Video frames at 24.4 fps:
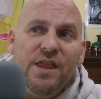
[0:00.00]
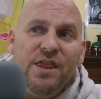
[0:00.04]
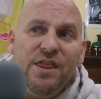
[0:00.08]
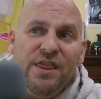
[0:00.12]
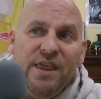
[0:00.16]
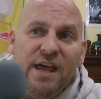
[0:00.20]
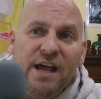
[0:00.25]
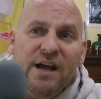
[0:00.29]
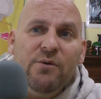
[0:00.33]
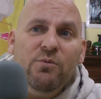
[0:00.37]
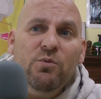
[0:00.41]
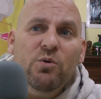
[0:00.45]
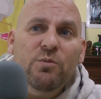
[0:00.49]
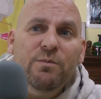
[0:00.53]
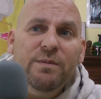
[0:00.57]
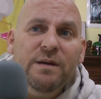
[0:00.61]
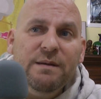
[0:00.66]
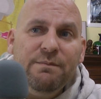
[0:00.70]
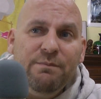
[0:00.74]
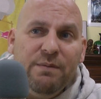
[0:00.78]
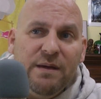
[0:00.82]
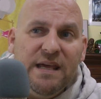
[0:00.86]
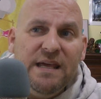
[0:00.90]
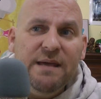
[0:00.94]
There will
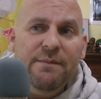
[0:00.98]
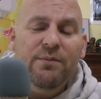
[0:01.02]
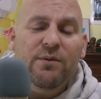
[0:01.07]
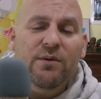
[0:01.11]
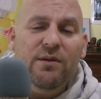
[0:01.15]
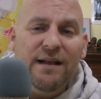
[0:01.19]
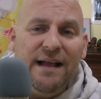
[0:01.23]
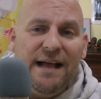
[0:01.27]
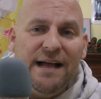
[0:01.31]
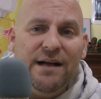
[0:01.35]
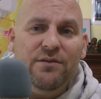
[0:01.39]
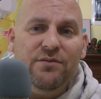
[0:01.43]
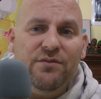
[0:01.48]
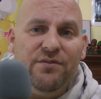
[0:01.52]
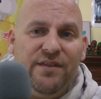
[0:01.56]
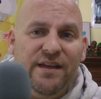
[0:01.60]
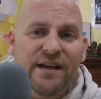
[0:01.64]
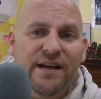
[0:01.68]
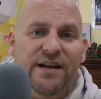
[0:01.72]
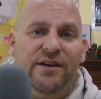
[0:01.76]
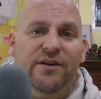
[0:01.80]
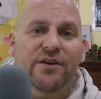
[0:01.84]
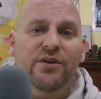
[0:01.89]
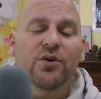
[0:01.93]
be people out
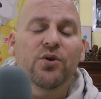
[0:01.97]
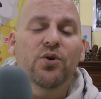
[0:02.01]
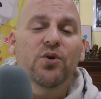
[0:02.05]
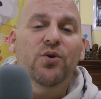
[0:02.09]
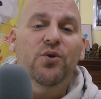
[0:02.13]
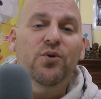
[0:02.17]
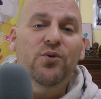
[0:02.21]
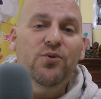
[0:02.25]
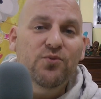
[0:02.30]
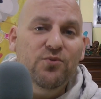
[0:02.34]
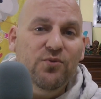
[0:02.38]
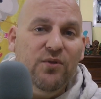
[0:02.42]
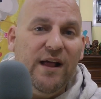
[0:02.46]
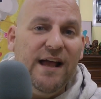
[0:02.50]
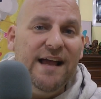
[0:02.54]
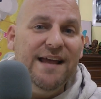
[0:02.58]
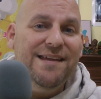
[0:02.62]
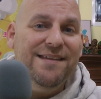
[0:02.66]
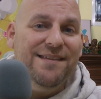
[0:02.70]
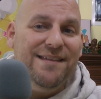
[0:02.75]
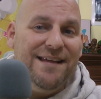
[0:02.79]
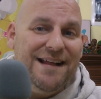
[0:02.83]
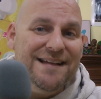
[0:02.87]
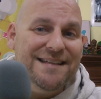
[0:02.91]
there who
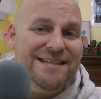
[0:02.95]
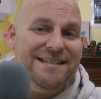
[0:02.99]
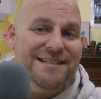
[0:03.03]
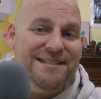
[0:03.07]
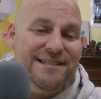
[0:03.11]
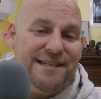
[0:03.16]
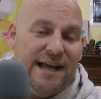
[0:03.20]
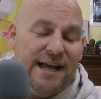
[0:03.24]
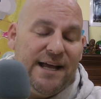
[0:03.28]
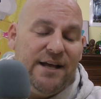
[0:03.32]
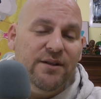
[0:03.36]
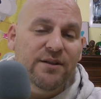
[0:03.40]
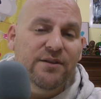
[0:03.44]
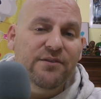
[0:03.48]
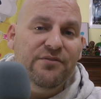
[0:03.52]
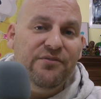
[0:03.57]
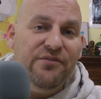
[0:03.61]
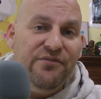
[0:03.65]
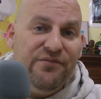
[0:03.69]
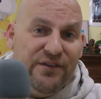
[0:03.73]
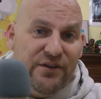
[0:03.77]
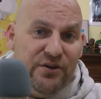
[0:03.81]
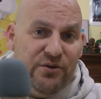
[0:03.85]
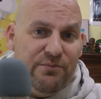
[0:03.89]
like that style of
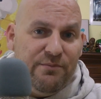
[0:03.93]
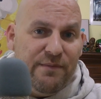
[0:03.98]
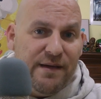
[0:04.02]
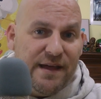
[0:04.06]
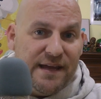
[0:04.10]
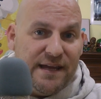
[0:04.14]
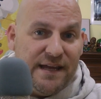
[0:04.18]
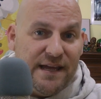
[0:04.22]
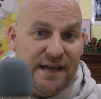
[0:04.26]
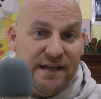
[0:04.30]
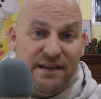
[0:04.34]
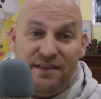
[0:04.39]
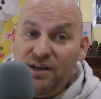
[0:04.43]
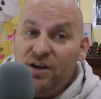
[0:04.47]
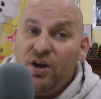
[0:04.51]
filmmaking.